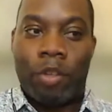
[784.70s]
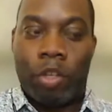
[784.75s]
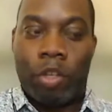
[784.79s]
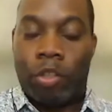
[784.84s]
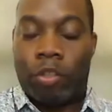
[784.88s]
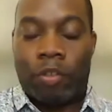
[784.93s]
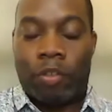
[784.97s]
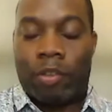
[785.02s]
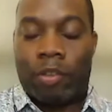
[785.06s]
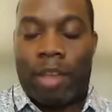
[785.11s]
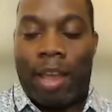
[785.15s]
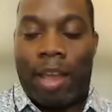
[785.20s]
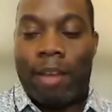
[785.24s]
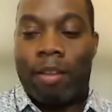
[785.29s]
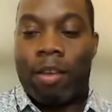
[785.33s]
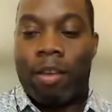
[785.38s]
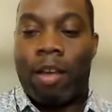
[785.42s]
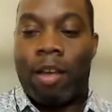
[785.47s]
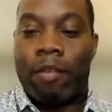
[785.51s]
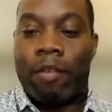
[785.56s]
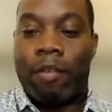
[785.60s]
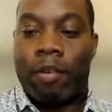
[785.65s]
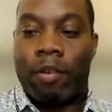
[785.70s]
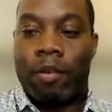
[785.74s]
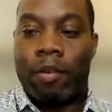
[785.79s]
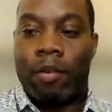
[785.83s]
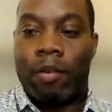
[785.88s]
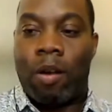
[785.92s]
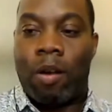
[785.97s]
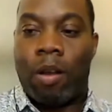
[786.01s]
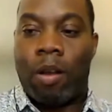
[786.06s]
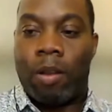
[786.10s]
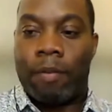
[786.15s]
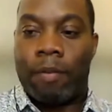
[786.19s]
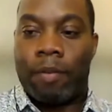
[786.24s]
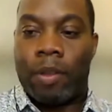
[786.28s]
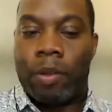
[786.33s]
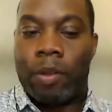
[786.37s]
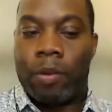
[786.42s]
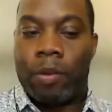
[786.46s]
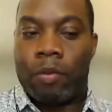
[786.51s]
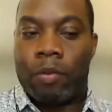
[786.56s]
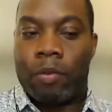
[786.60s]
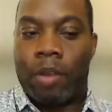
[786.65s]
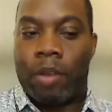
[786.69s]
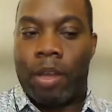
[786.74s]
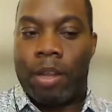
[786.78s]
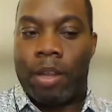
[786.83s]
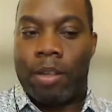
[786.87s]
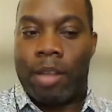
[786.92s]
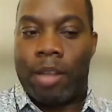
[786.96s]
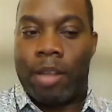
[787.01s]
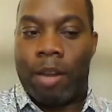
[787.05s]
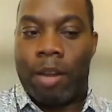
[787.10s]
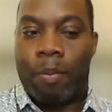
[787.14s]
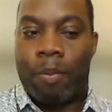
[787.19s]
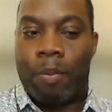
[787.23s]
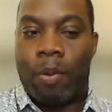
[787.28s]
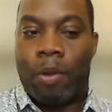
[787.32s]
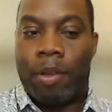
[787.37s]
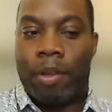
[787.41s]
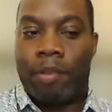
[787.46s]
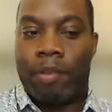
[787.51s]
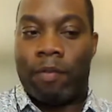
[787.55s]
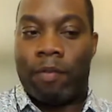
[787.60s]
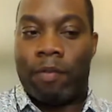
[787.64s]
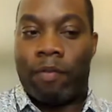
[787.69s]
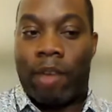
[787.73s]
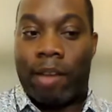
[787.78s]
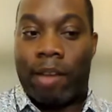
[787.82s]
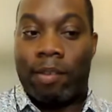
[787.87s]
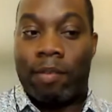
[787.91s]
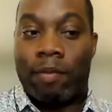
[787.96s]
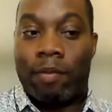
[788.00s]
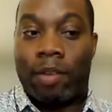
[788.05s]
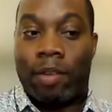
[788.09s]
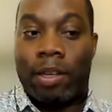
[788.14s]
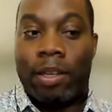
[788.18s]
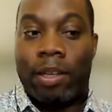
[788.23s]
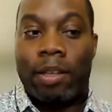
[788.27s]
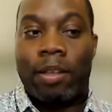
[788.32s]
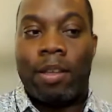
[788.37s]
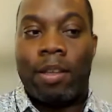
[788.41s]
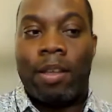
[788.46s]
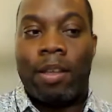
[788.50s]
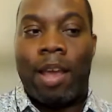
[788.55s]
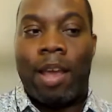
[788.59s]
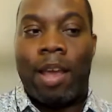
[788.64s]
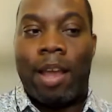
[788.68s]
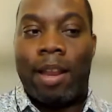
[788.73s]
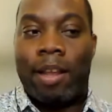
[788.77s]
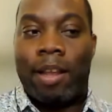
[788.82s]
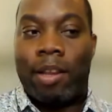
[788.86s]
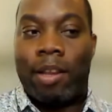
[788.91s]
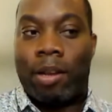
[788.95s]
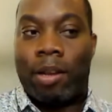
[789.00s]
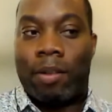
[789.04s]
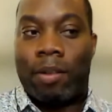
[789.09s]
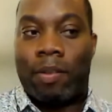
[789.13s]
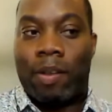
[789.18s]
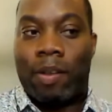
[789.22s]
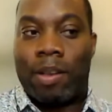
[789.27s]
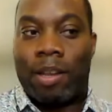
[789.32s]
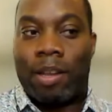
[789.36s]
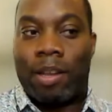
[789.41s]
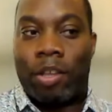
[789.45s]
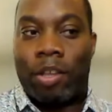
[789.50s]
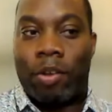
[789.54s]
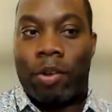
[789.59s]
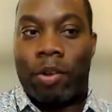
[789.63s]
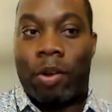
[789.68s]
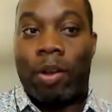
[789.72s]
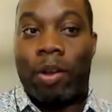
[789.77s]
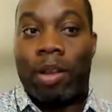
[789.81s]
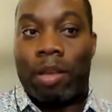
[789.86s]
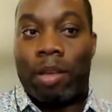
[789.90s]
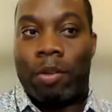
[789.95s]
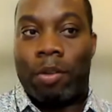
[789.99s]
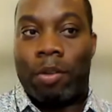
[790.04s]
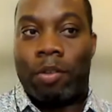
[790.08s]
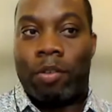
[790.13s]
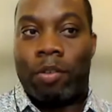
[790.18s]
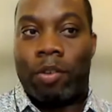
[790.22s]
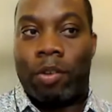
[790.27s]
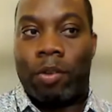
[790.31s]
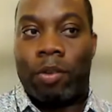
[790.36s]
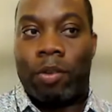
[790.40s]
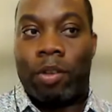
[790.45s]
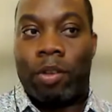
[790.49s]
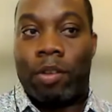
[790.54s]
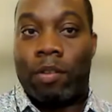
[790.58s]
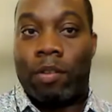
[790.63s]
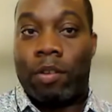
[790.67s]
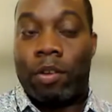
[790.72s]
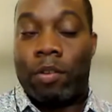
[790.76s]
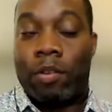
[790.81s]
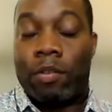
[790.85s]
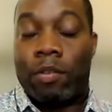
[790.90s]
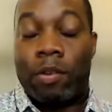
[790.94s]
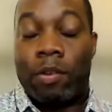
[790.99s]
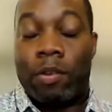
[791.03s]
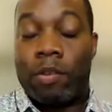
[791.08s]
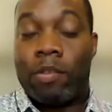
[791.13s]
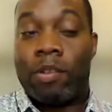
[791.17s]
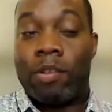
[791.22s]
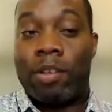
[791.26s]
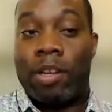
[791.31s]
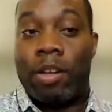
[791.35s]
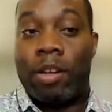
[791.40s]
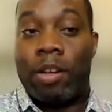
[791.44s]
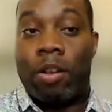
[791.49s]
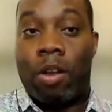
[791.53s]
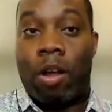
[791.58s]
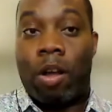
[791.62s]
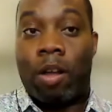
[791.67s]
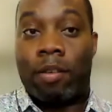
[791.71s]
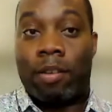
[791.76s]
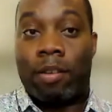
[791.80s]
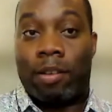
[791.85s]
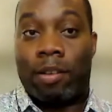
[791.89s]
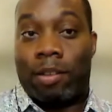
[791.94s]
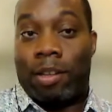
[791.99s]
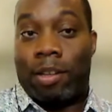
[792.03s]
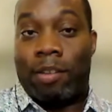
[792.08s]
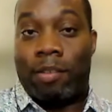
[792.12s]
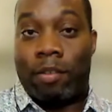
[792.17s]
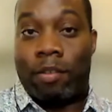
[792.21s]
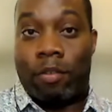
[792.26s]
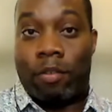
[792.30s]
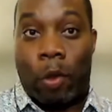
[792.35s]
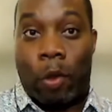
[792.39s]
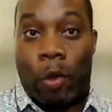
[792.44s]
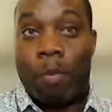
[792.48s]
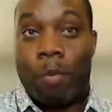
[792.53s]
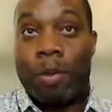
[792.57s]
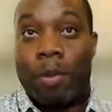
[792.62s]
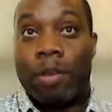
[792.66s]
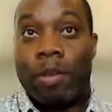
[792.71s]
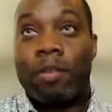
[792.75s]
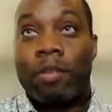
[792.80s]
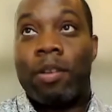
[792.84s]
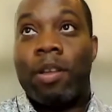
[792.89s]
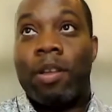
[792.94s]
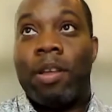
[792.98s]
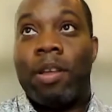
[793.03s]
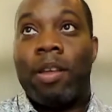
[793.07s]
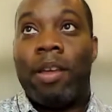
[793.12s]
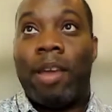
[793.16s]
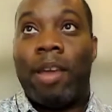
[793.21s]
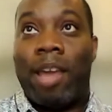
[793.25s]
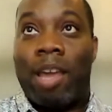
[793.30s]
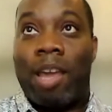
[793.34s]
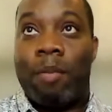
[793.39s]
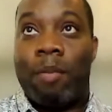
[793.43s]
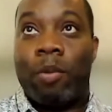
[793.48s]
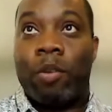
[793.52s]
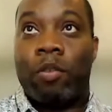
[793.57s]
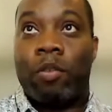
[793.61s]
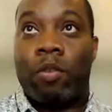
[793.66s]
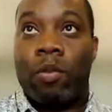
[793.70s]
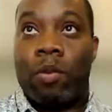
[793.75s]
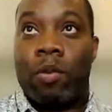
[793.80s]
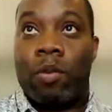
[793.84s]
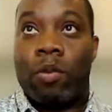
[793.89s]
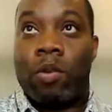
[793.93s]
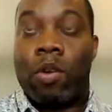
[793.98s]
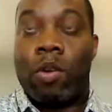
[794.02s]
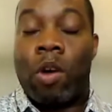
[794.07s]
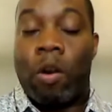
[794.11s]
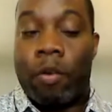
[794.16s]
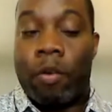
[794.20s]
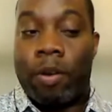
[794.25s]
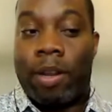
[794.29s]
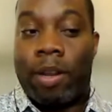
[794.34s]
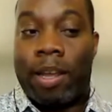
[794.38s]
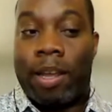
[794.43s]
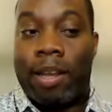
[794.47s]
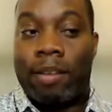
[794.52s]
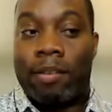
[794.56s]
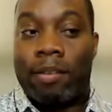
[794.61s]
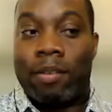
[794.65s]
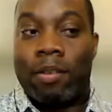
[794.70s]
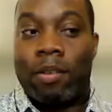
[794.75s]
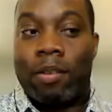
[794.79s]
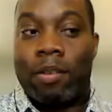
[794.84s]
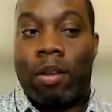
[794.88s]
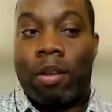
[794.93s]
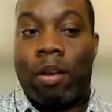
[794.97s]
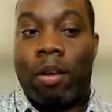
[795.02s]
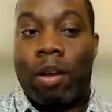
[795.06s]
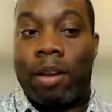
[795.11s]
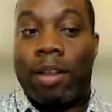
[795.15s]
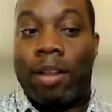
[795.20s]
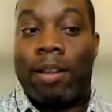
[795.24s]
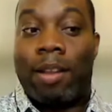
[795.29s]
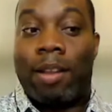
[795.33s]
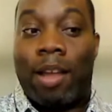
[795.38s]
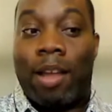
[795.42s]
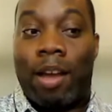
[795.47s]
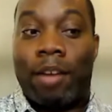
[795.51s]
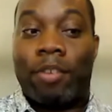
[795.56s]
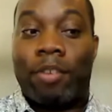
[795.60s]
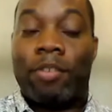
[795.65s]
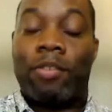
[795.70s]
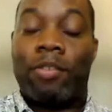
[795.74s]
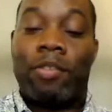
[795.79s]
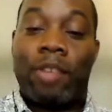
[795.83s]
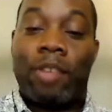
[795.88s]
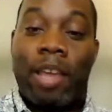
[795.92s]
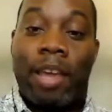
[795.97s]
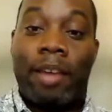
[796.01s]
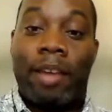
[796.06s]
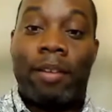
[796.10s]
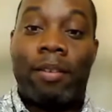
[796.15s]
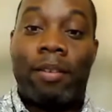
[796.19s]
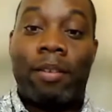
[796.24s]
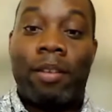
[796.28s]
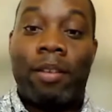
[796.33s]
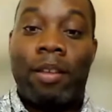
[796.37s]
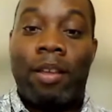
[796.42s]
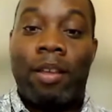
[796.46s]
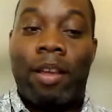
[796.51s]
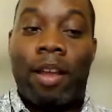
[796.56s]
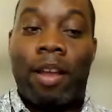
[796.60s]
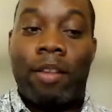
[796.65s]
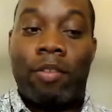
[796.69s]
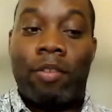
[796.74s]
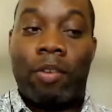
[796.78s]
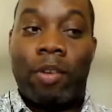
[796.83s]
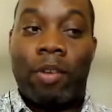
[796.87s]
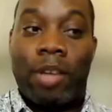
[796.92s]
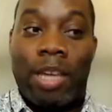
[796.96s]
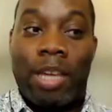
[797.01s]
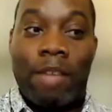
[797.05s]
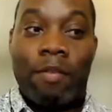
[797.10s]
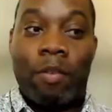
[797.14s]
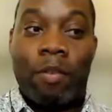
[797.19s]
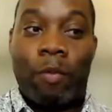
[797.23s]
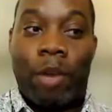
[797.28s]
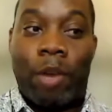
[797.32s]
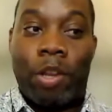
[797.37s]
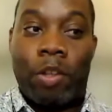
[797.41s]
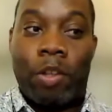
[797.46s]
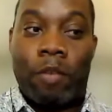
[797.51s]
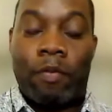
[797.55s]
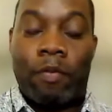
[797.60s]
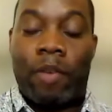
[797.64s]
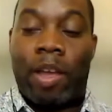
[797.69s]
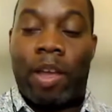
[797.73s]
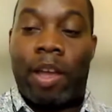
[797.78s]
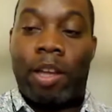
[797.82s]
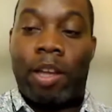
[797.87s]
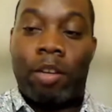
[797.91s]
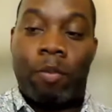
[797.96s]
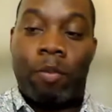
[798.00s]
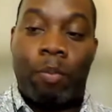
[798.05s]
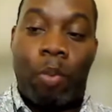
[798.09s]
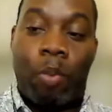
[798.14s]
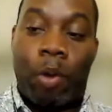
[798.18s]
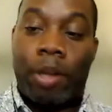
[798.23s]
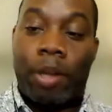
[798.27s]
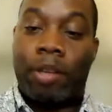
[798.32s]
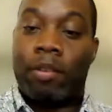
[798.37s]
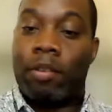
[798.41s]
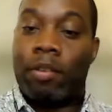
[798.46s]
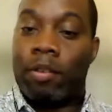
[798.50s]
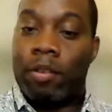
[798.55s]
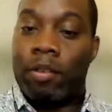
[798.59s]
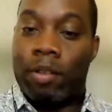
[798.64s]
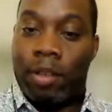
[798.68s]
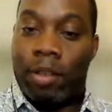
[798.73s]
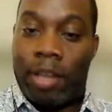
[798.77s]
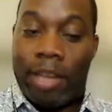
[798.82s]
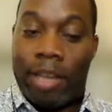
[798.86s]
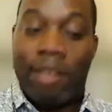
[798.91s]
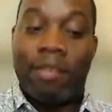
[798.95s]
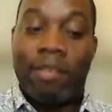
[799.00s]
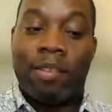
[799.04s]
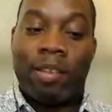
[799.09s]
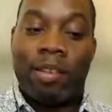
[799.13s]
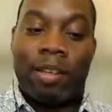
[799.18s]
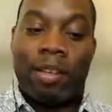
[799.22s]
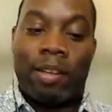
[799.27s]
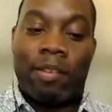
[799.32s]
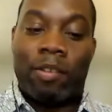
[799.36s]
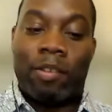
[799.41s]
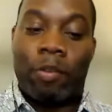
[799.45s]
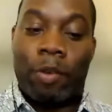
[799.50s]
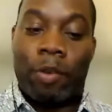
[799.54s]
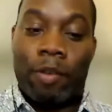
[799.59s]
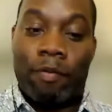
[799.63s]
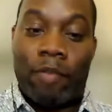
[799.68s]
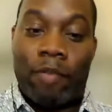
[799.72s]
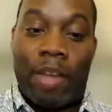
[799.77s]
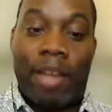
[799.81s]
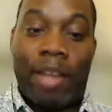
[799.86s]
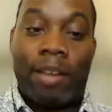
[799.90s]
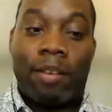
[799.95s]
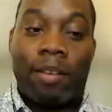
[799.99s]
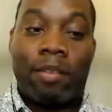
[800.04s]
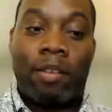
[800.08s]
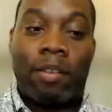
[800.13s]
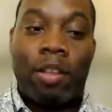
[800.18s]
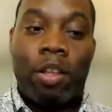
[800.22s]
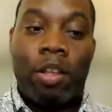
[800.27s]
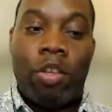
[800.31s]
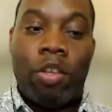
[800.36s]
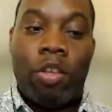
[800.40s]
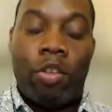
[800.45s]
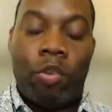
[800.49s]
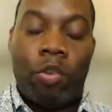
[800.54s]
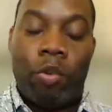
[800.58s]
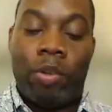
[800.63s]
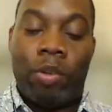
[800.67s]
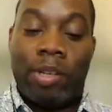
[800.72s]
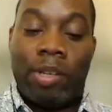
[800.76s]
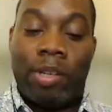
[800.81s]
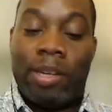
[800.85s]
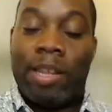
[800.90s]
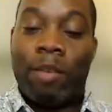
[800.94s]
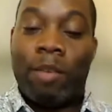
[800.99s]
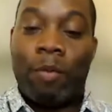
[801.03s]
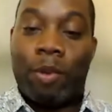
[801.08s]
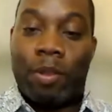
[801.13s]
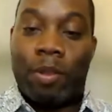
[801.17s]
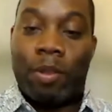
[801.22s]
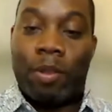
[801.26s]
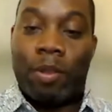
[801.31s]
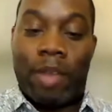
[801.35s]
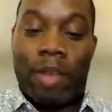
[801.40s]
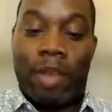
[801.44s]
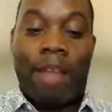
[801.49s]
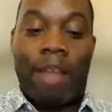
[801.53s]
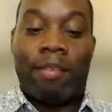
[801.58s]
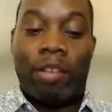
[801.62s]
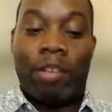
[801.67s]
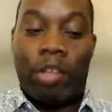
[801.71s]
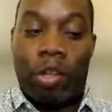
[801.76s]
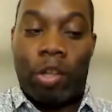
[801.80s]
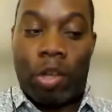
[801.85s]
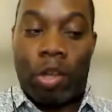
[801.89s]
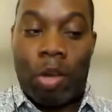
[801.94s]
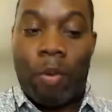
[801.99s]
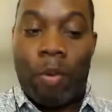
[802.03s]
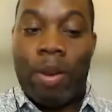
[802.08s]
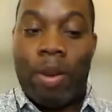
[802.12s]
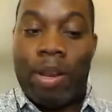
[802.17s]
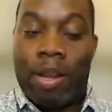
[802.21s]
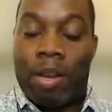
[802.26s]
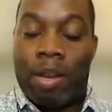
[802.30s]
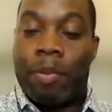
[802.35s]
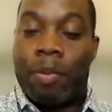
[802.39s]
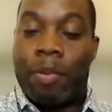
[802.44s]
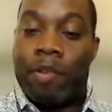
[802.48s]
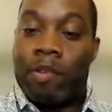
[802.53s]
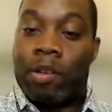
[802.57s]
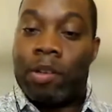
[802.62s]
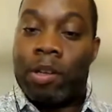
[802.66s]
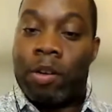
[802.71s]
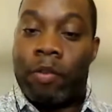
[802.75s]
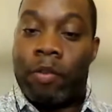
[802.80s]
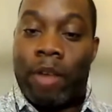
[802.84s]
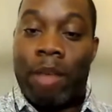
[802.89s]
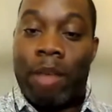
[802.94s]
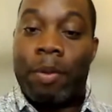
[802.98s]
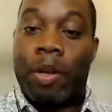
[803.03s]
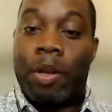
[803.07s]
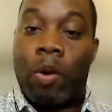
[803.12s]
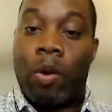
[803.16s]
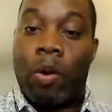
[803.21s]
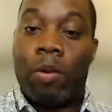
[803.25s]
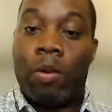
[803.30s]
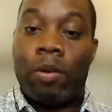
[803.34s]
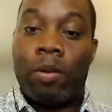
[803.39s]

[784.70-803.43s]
just can't cover all of those data points effectively. And then the other thing that you're not able to do is you're certainly not, at least as humans, able to correlate on a large scale. And so even when you find point incidents or events, you're dealing with that and you go in a particular rabbit hole